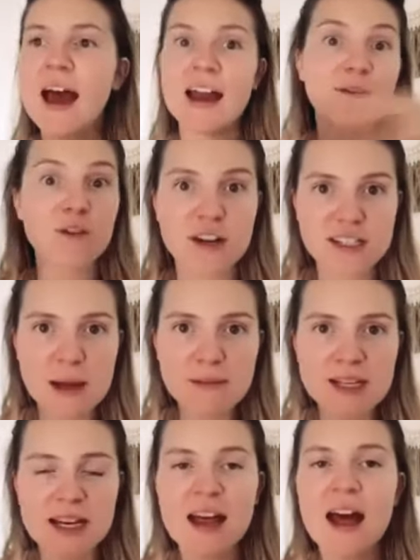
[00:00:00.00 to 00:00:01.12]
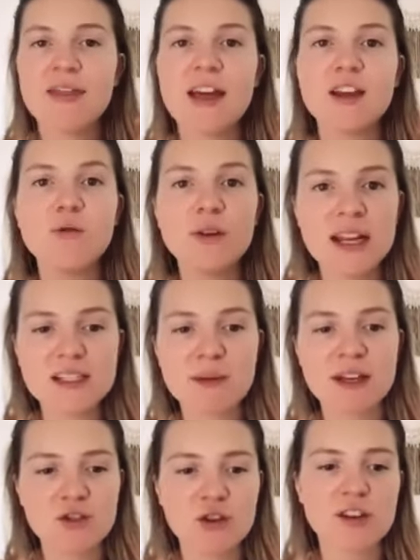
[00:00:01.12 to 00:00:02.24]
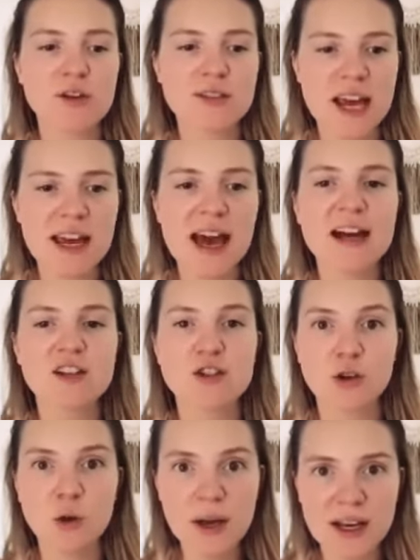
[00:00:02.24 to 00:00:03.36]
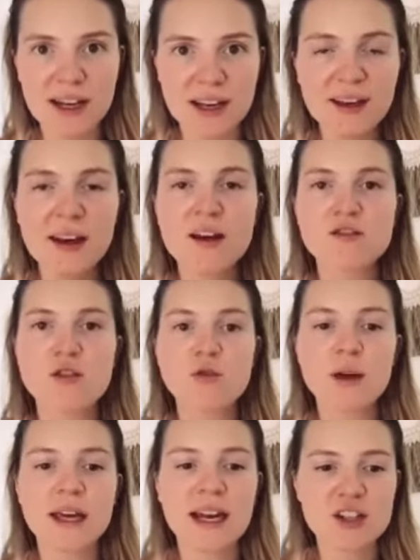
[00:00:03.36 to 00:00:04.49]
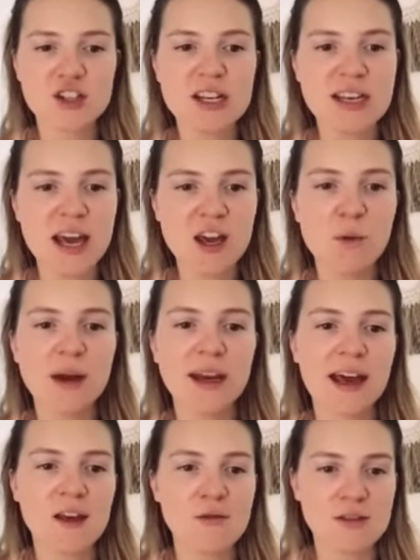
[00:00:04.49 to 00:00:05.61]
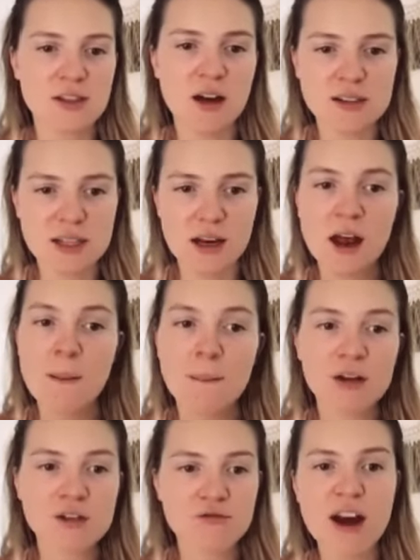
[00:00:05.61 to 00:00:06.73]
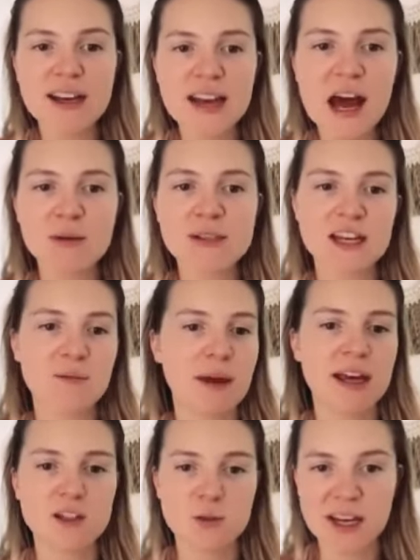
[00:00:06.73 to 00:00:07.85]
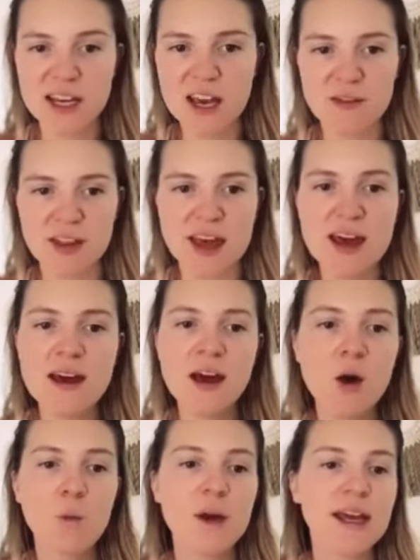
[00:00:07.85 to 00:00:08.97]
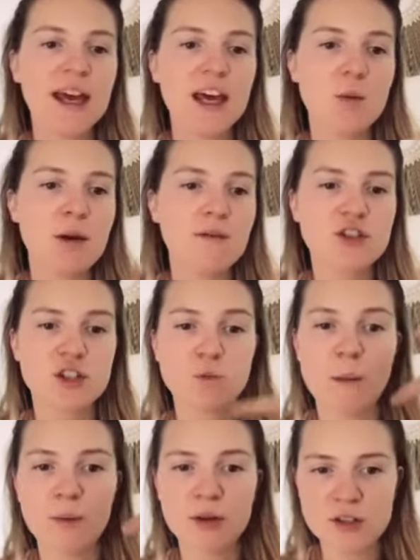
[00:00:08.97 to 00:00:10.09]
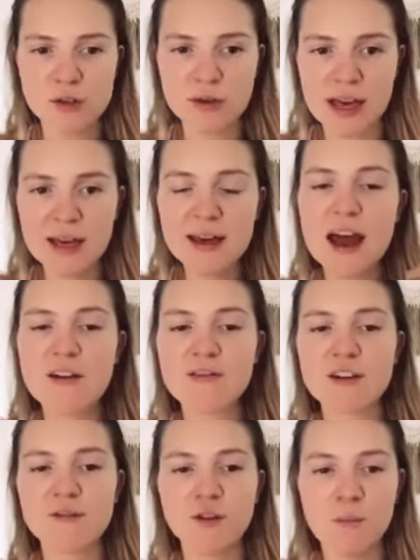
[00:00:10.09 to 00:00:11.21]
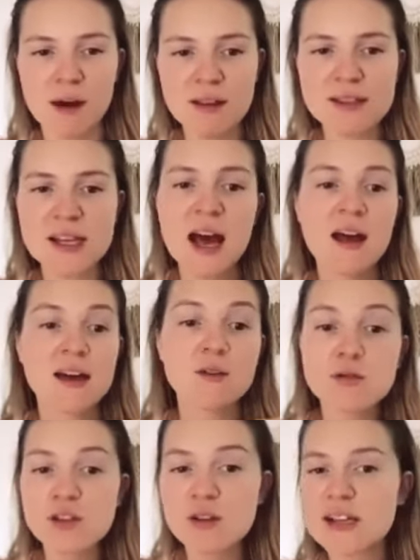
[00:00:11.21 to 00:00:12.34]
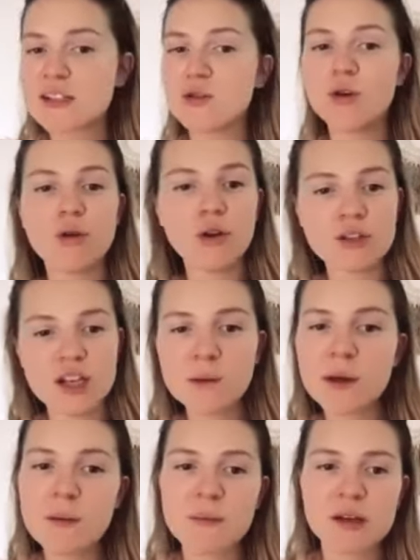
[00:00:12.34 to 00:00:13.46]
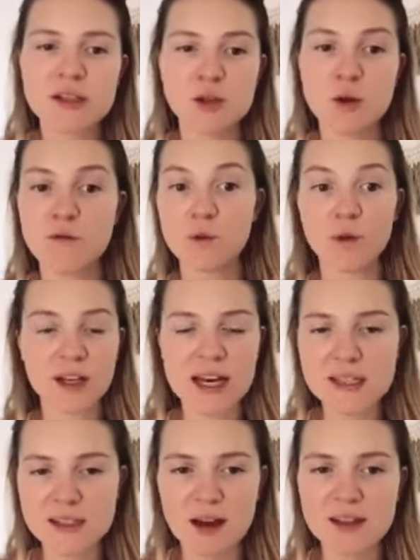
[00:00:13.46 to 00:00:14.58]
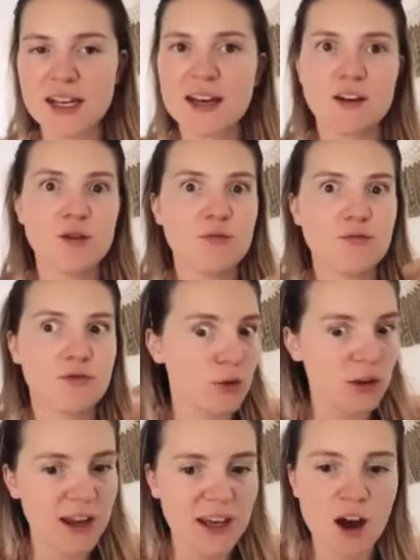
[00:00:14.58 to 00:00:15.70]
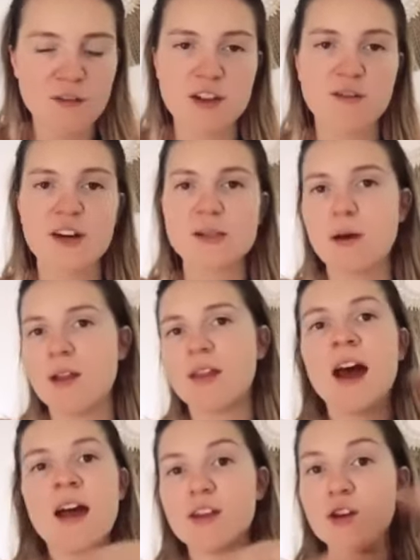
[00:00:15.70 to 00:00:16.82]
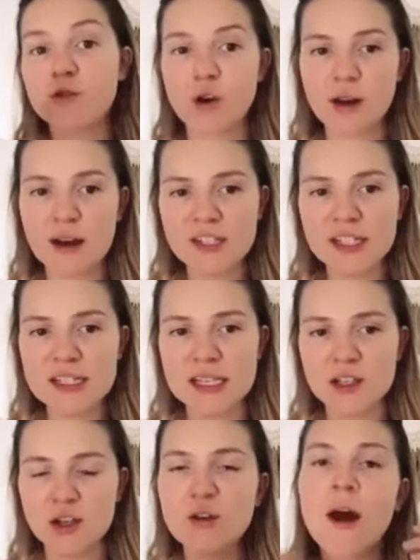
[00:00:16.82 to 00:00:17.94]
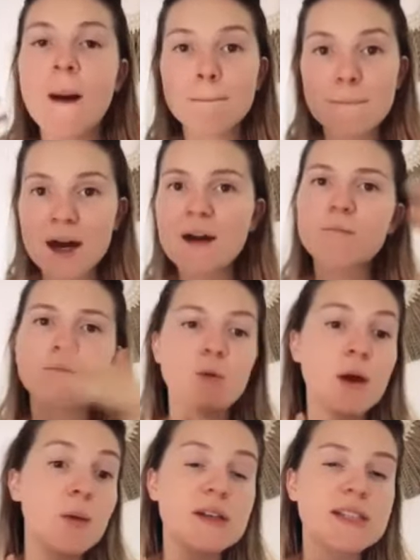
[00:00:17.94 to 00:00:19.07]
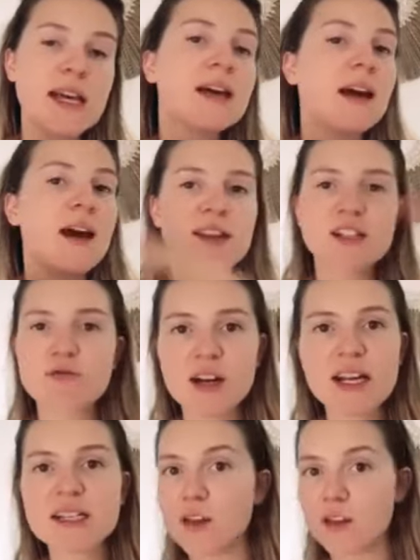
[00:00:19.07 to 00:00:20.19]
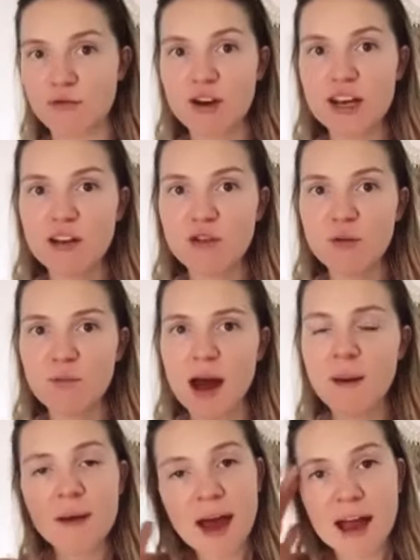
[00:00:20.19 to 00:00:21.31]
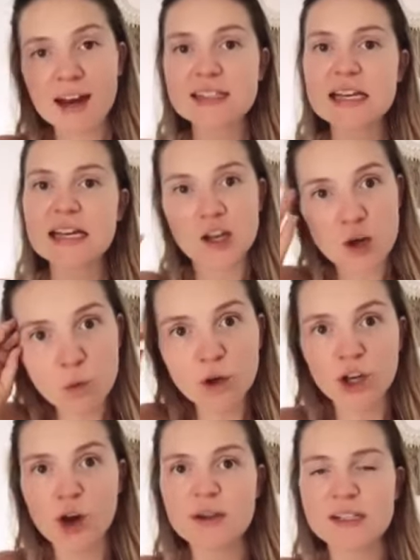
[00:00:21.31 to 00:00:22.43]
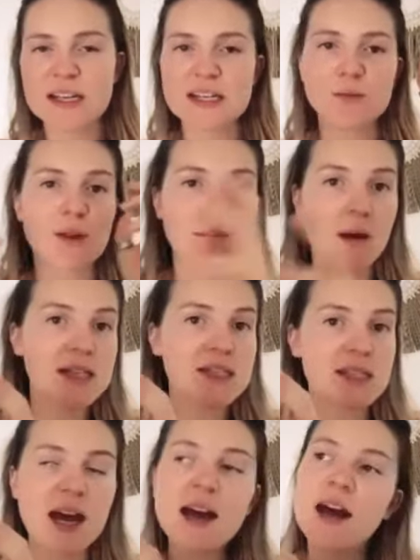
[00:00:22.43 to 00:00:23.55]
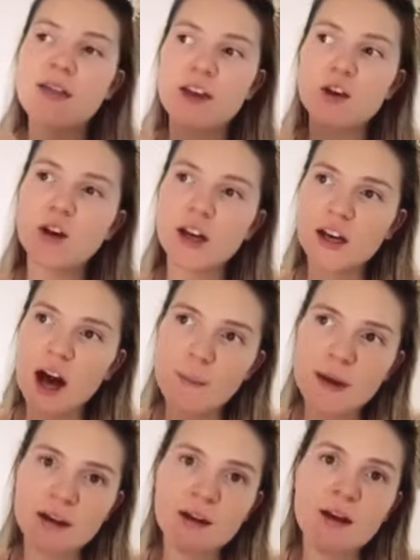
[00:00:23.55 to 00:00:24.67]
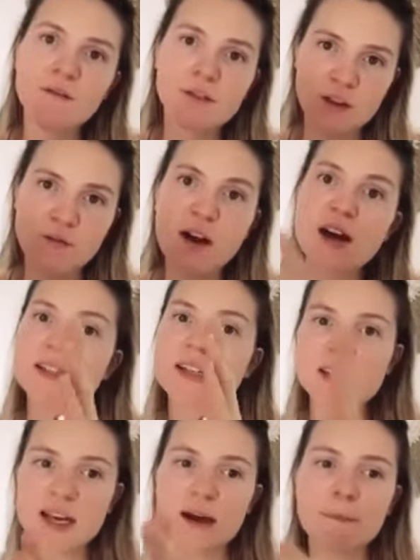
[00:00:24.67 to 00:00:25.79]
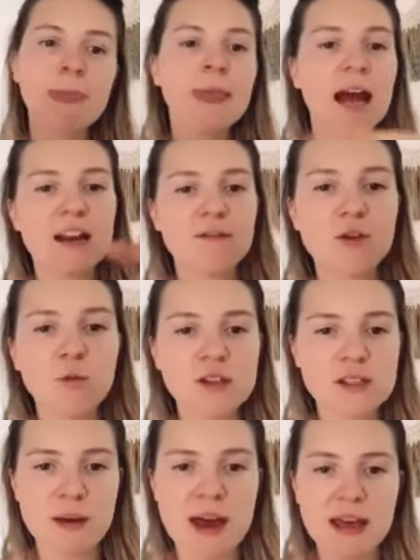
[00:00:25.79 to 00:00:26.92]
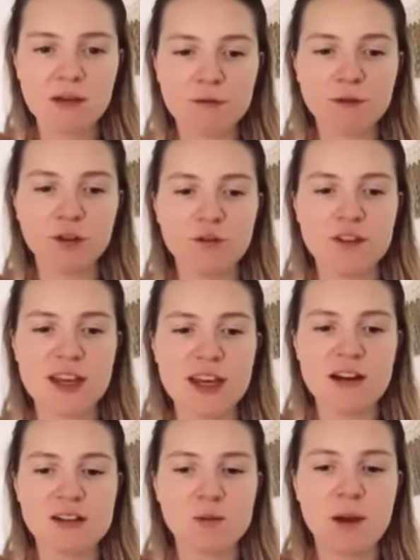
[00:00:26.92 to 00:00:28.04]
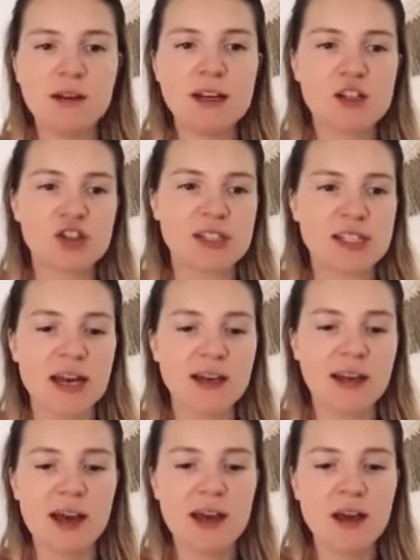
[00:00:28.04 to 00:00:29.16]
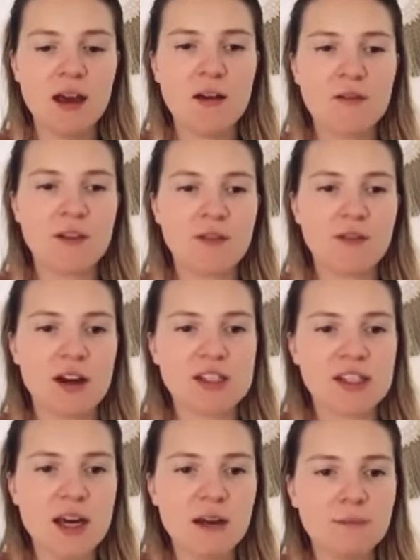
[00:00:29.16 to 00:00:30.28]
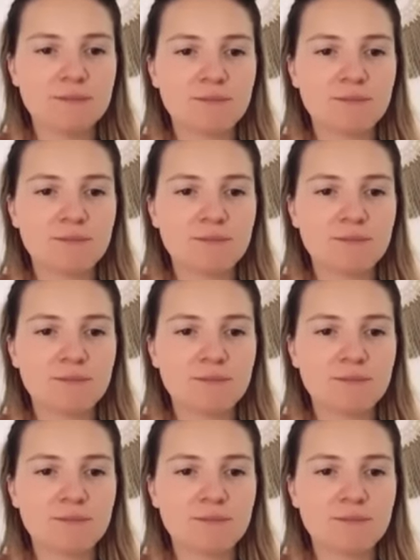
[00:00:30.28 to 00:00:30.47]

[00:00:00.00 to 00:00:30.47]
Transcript: And if you're accepted, then you need to make sure that you take action quickly so that we can actually get you in and get you started. Because right now, instead of paying $20K for the year, we can get you in for just $1.2K every 4 months. Also, there's no long-term commitment. So if you want to get started and you don't like it after the first month, then you don't have to continue. But we will say this really is a 3-year roadmap. And ideally, you want to go into this with a mindset that you're going to come in for the first year. And if you want to pay in full for the year as well, it's just $10K for the first year.